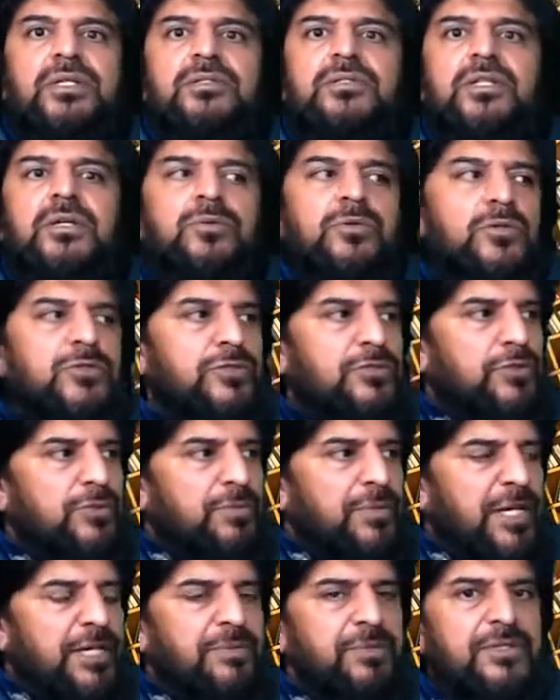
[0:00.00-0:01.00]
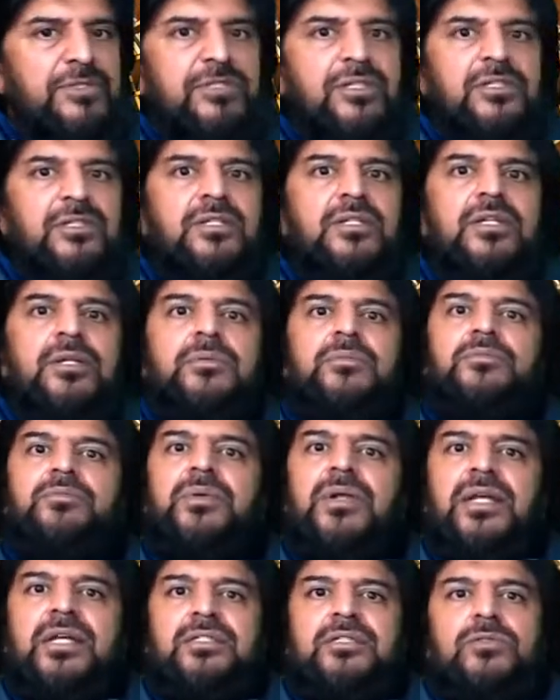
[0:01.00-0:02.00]
they used to make me sit in a
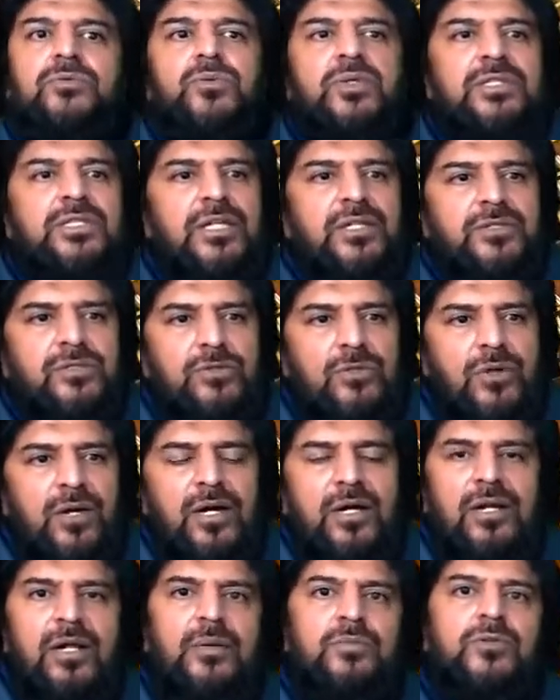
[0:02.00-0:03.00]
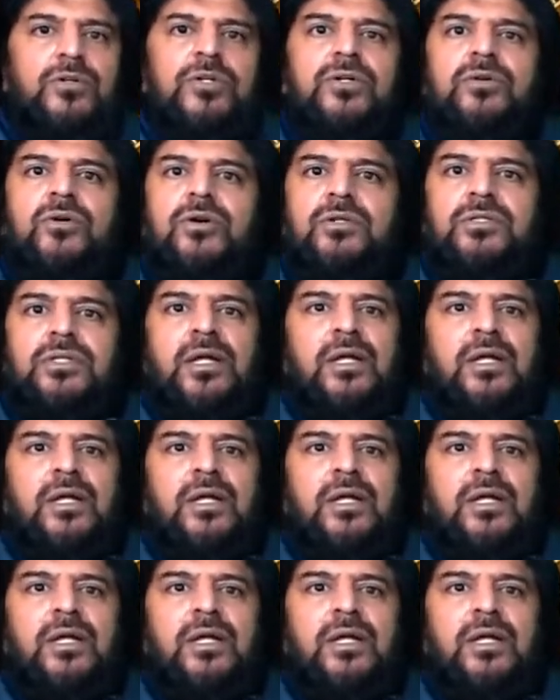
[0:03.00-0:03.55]
place where there's no haram going on.